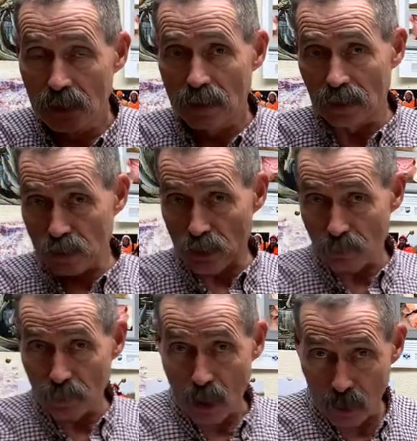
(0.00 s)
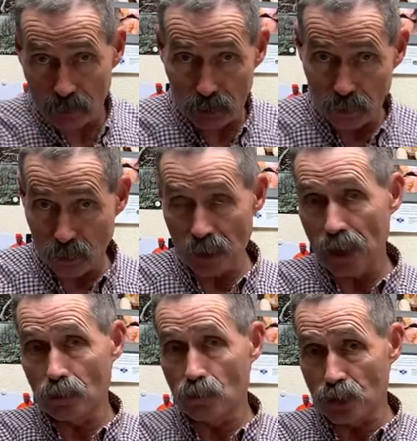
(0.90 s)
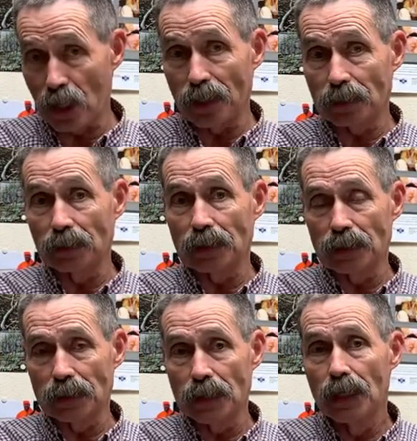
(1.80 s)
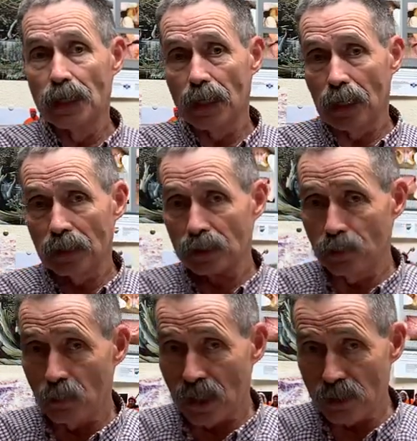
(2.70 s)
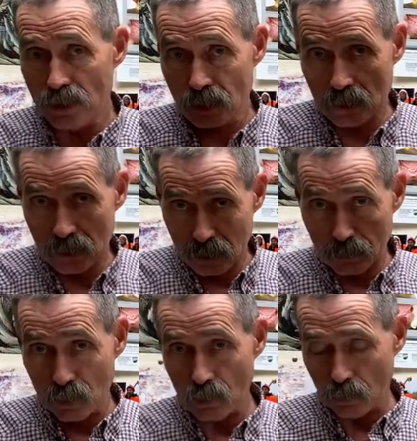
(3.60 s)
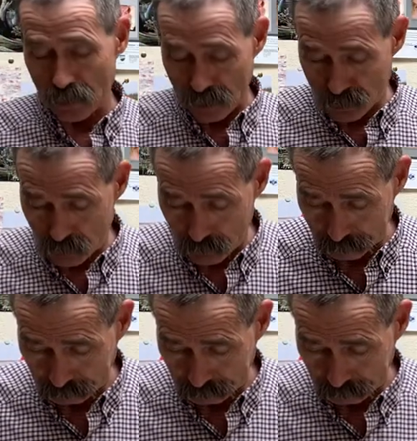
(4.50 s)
except oxytetracycline and neomycin in a milk replacer.